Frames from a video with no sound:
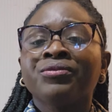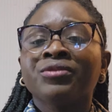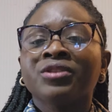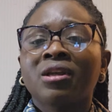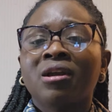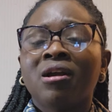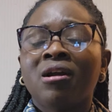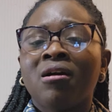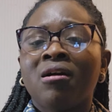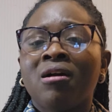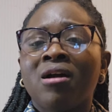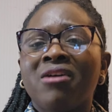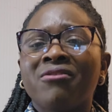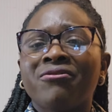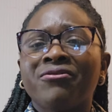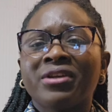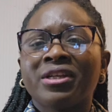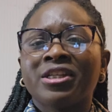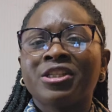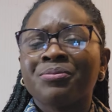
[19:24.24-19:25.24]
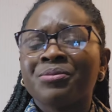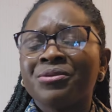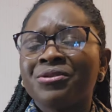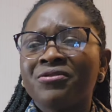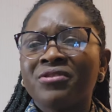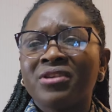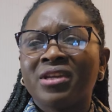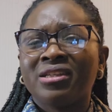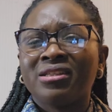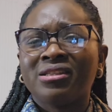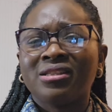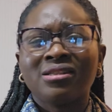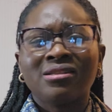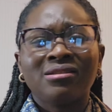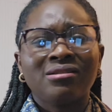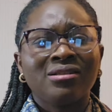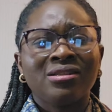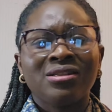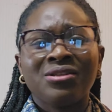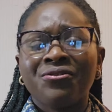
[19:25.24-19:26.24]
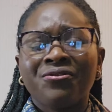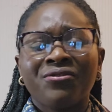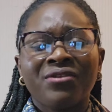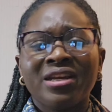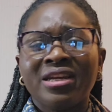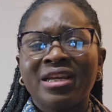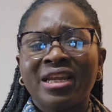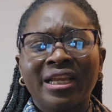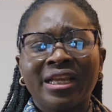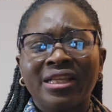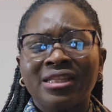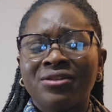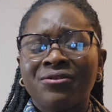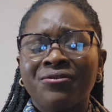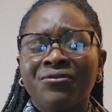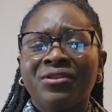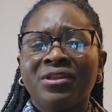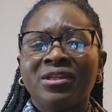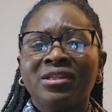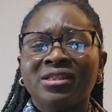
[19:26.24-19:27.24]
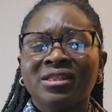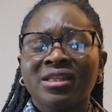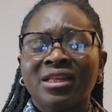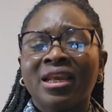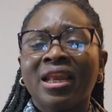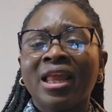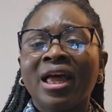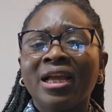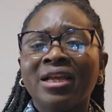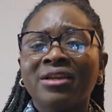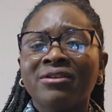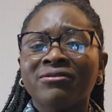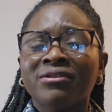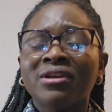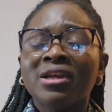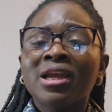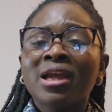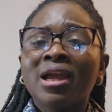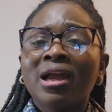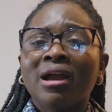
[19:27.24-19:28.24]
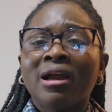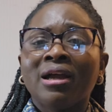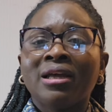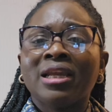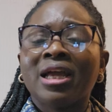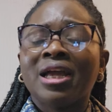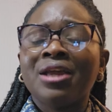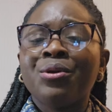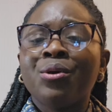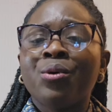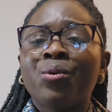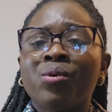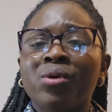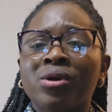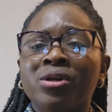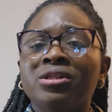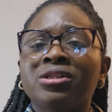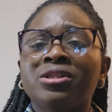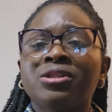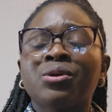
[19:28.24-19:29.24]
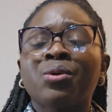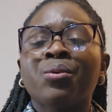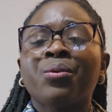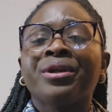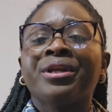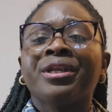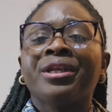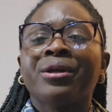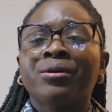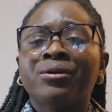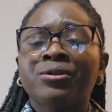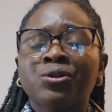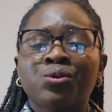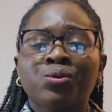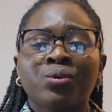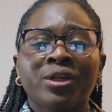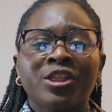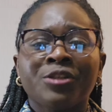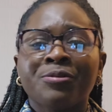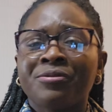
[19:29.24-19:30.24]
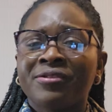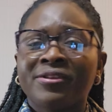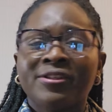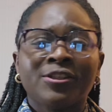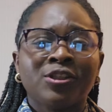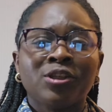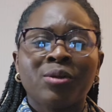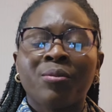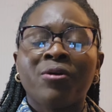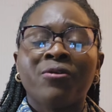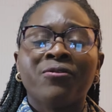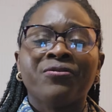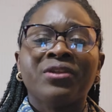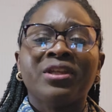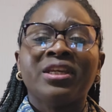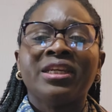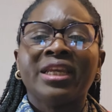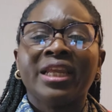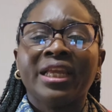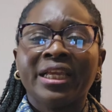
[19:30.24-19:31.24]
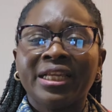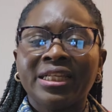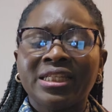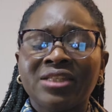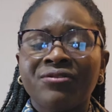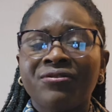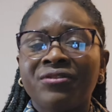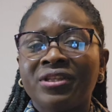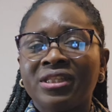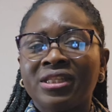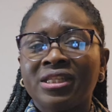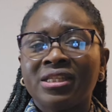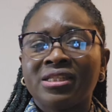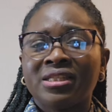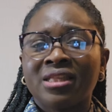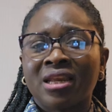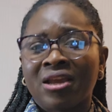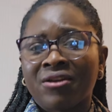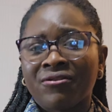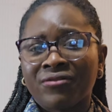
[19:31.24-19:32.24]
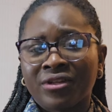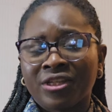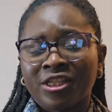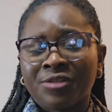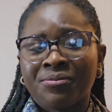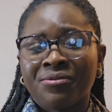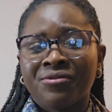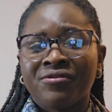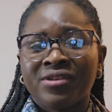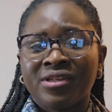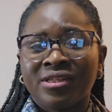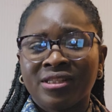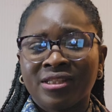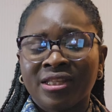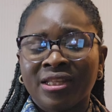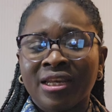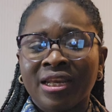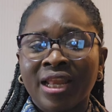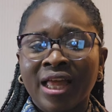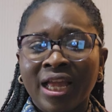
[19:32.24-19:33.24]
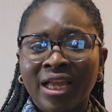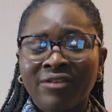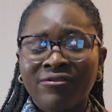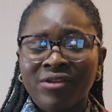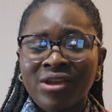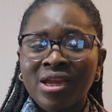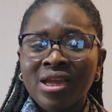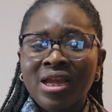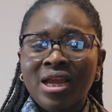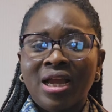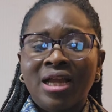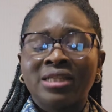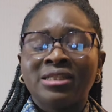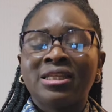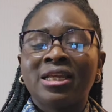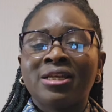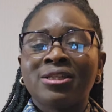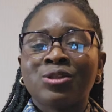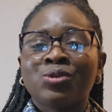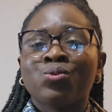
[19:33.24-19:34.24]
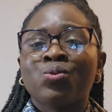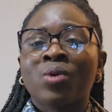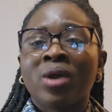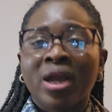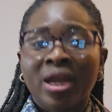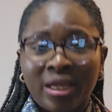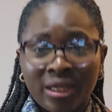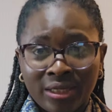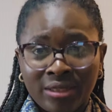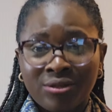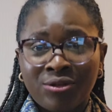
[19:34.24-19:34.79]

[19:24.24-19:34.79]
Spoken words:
I've experienced different negative things in life, and I don't want someone else to experience some of the negativities that I've experienced in life. And that's why,